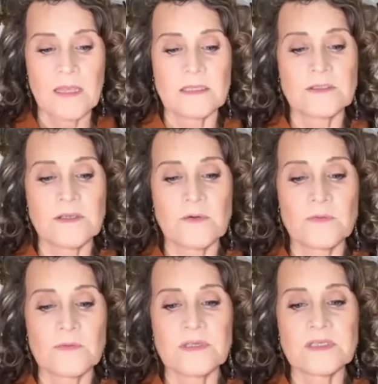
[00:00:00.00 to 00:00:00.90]

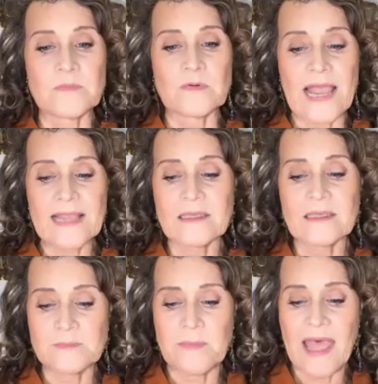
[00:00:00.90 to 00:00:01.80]
So this
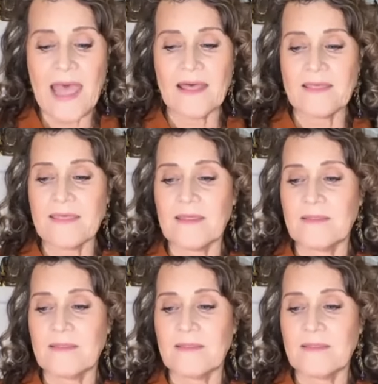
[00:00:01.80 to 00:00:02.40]
miraculous path